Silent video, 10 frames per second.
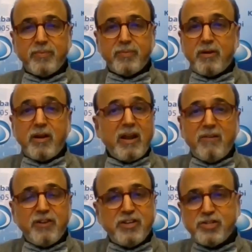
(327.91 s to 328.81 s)
There are
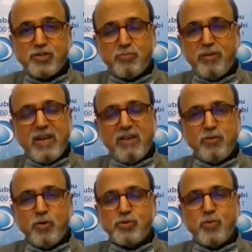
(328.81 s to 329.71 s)
enough reasons to believe
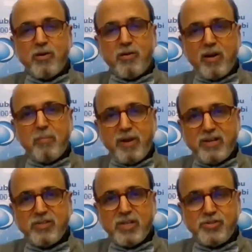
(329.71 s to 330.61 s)
those who are not
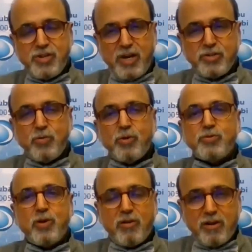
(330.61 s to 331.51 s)
embracing the change, those
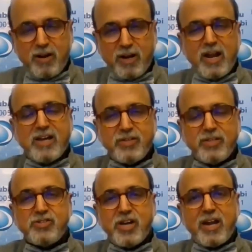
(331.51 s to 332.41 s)
who are not recognizing
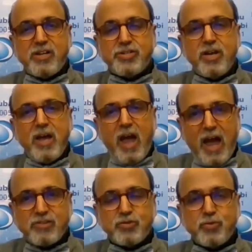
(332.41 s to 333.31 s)
the challenge,
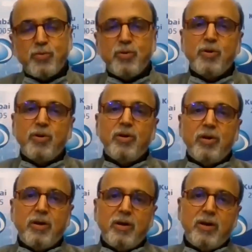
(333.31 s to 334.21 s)
has to
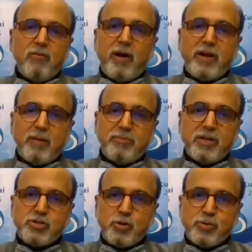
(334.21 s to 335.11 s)
wind up their
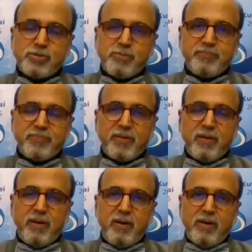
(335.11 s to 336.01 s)
shores.
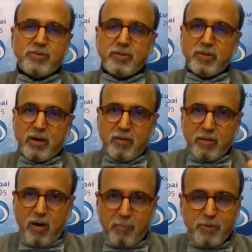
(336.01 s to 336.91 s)
So the
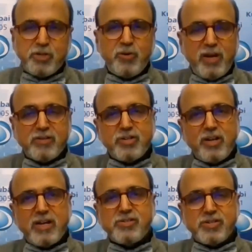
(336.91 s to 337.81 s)
opportunities still
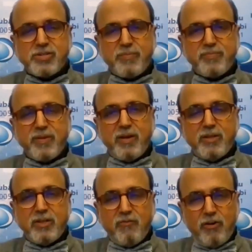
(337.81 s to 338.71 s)
exist.
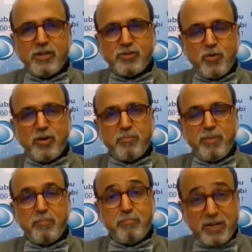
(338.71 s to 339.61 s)
The world is going to
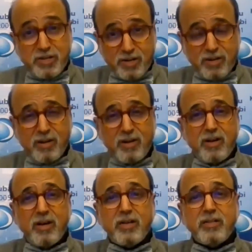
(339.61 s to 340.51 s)
be better
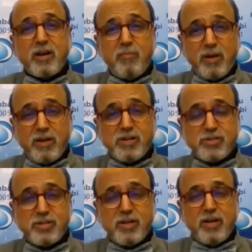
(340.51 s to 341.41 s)
in the coming days.